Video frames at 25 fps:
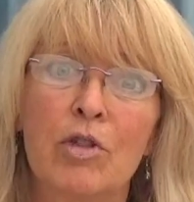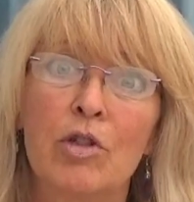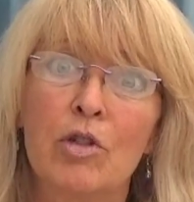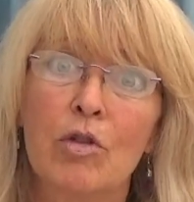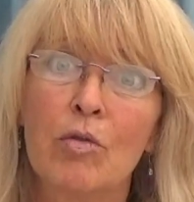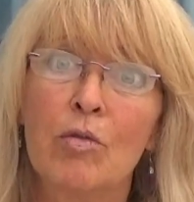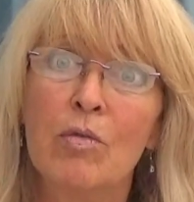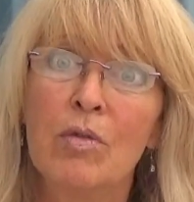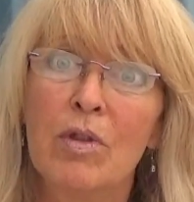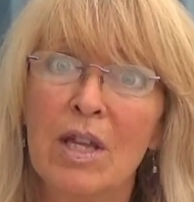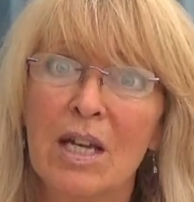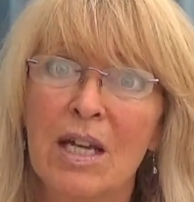
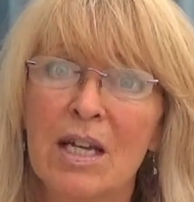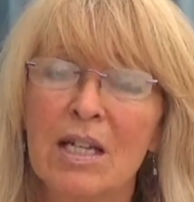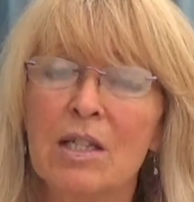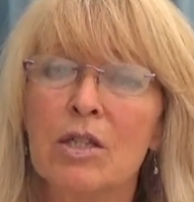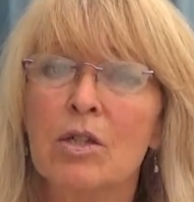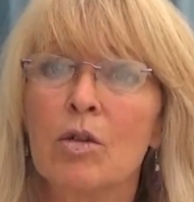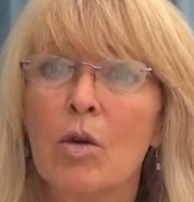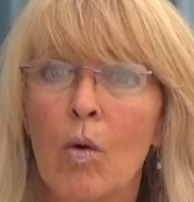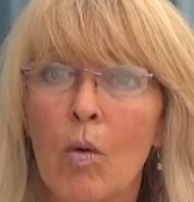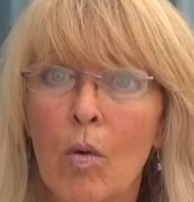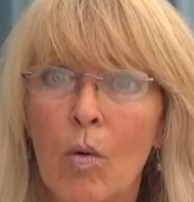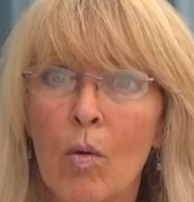do
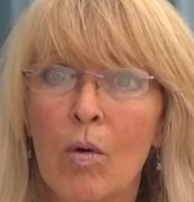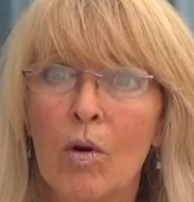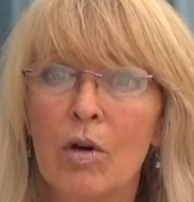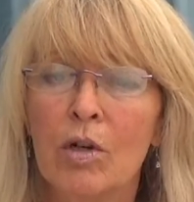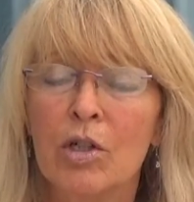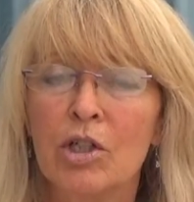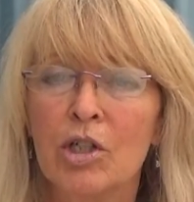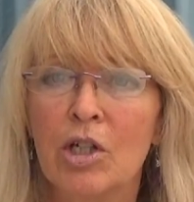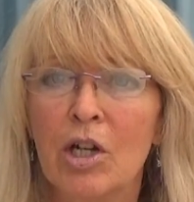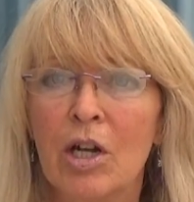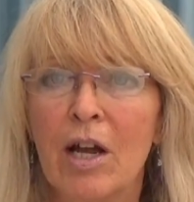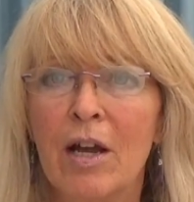this
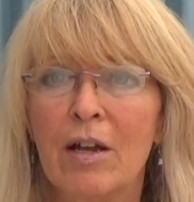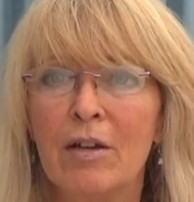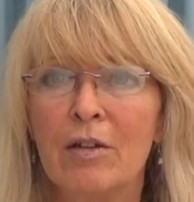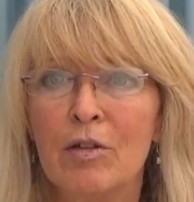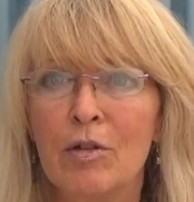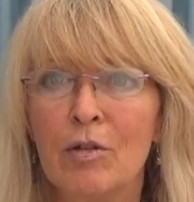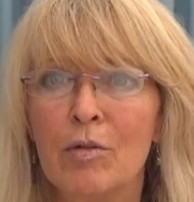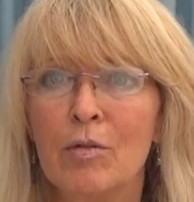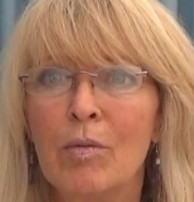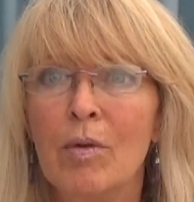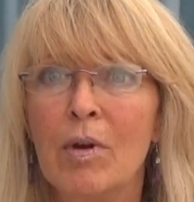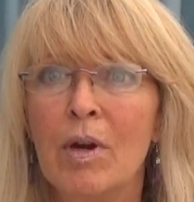or should I
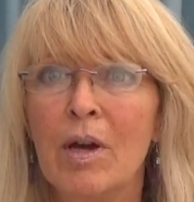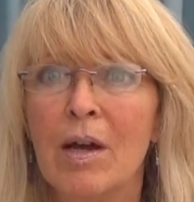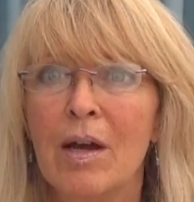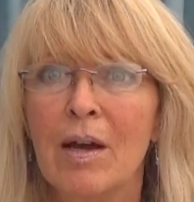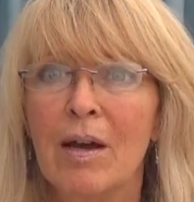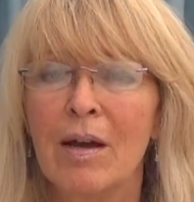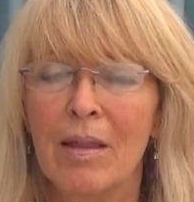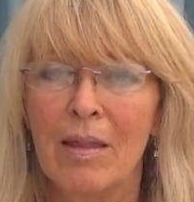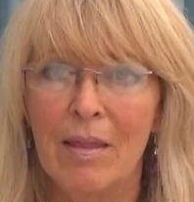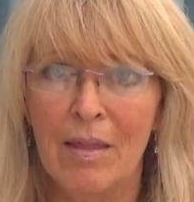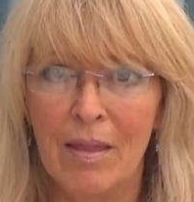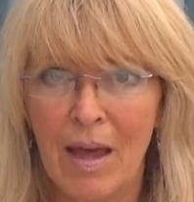do
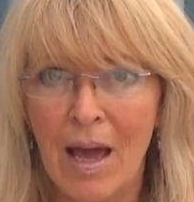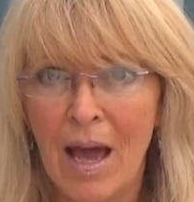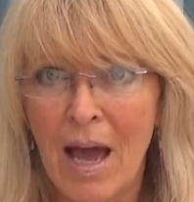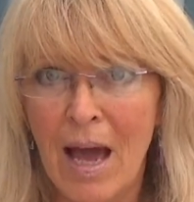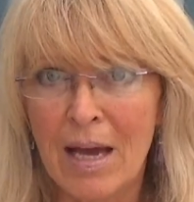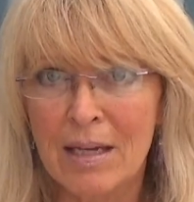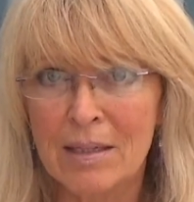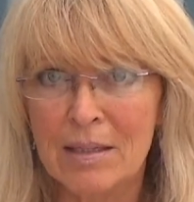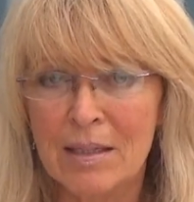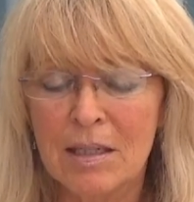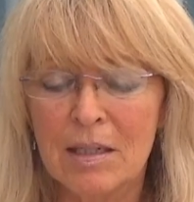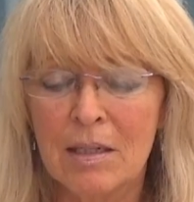
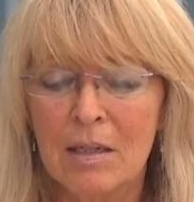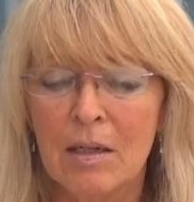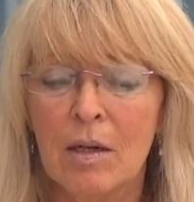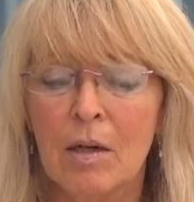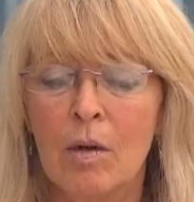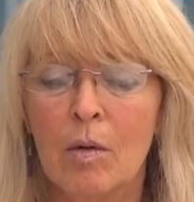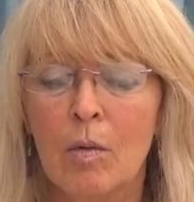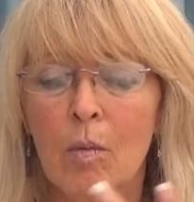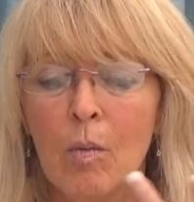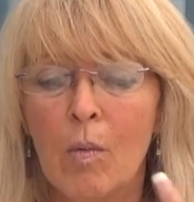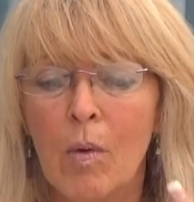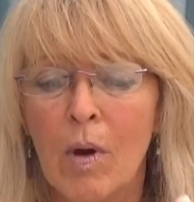that
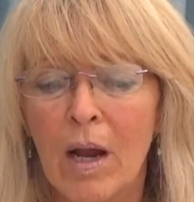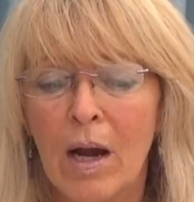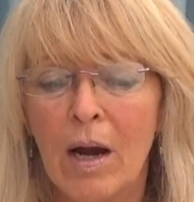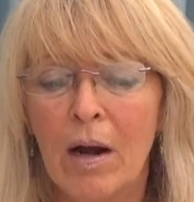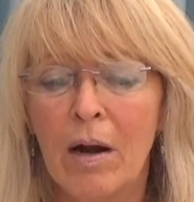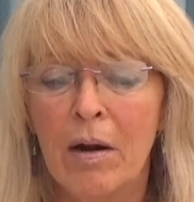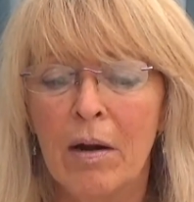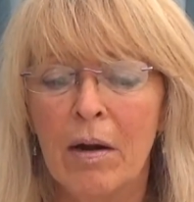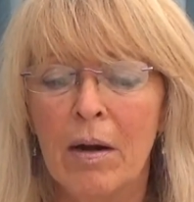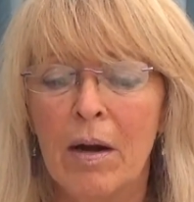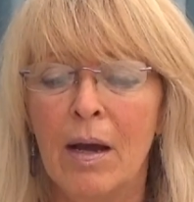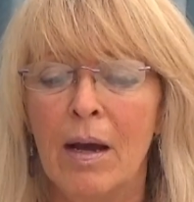
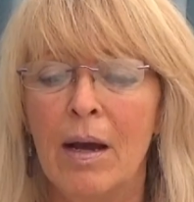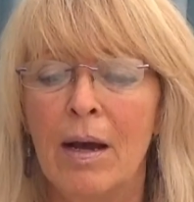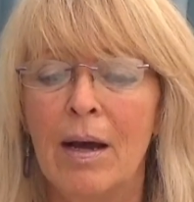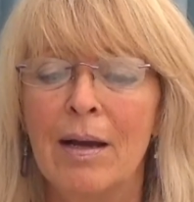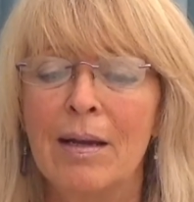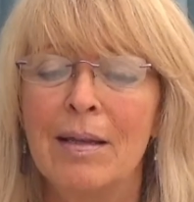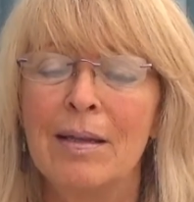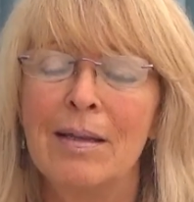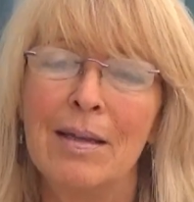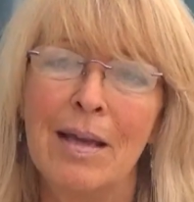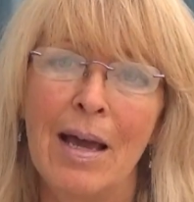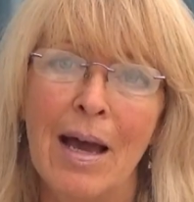where
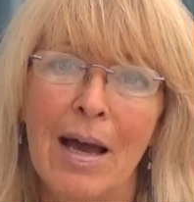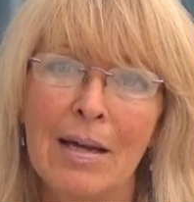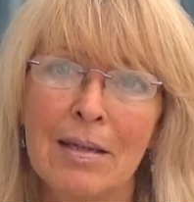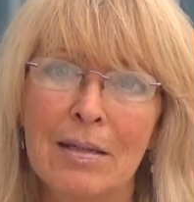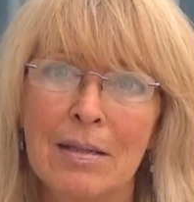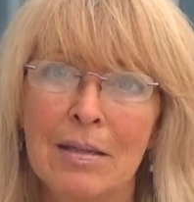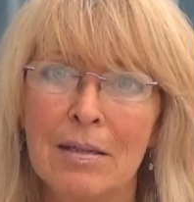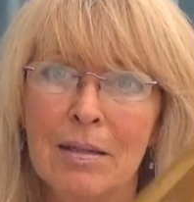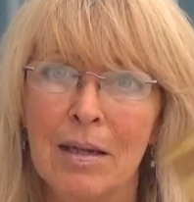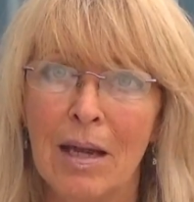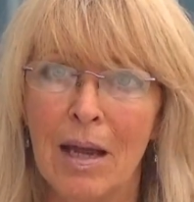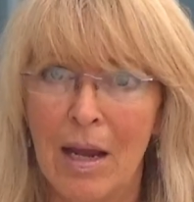a
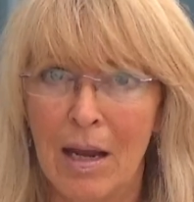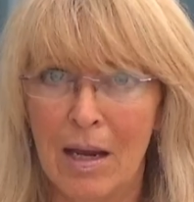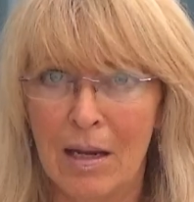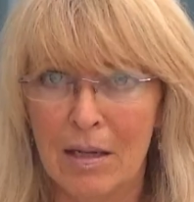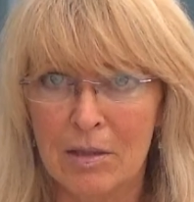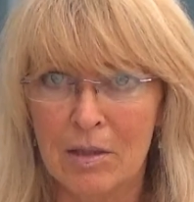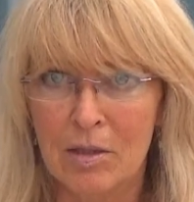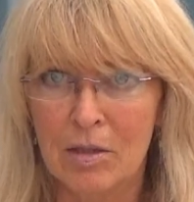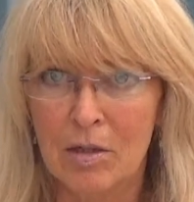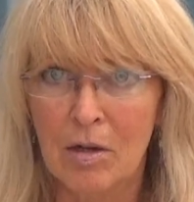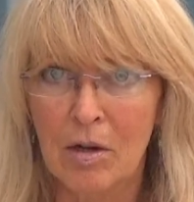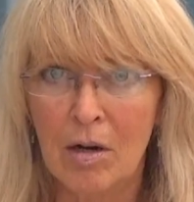yes
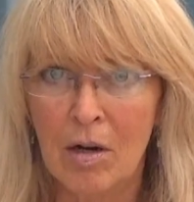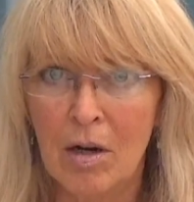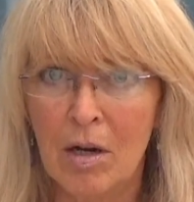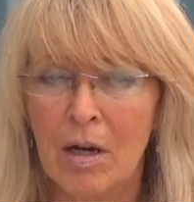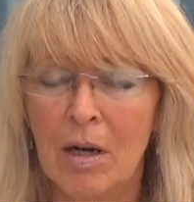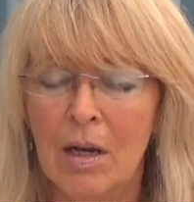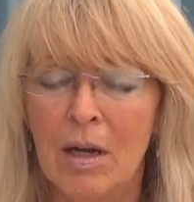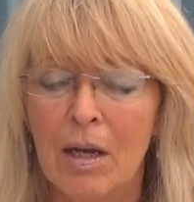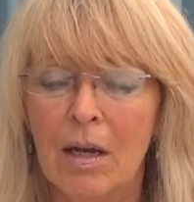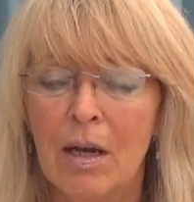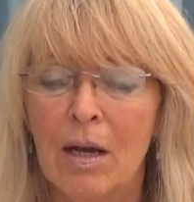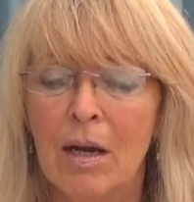answer
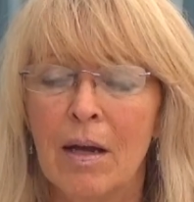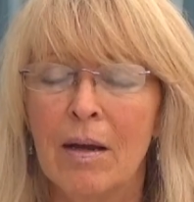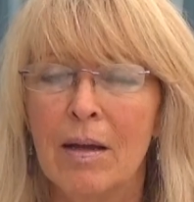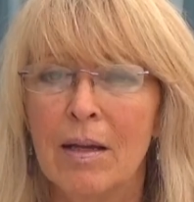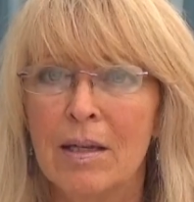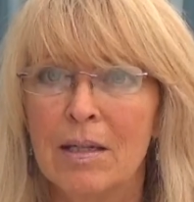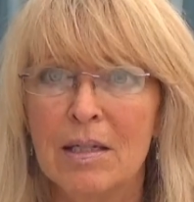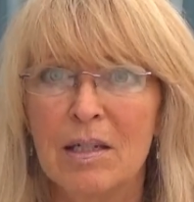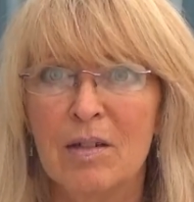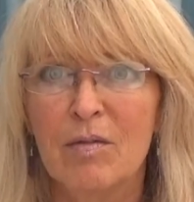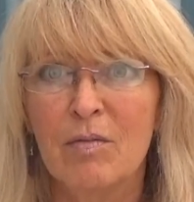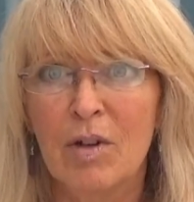
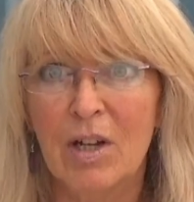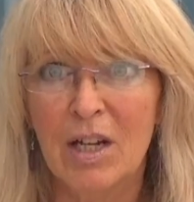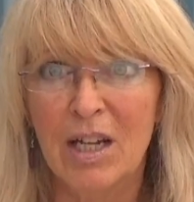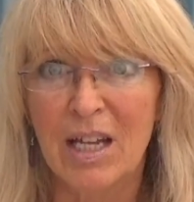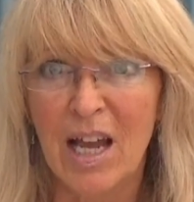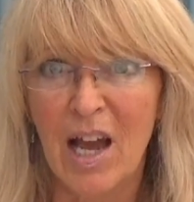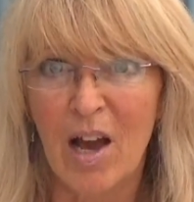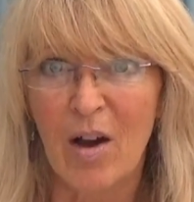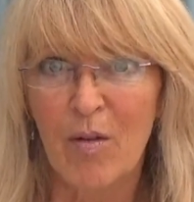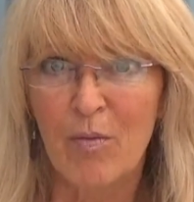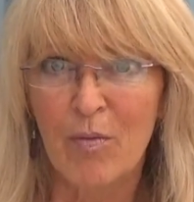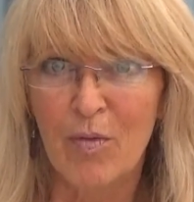isn't
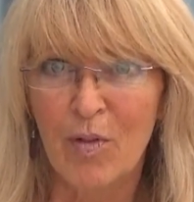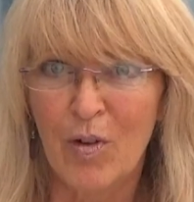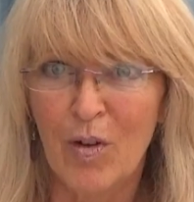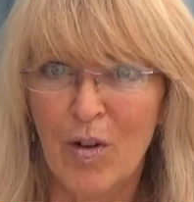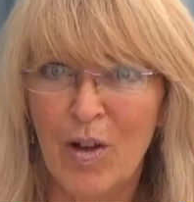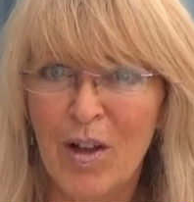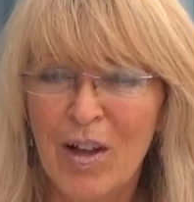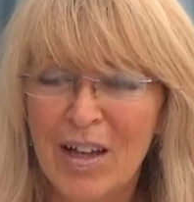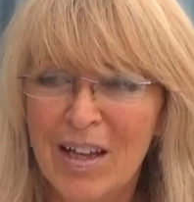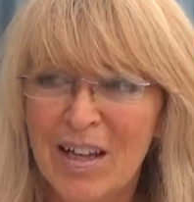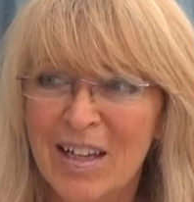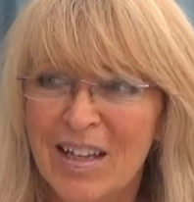really helpful.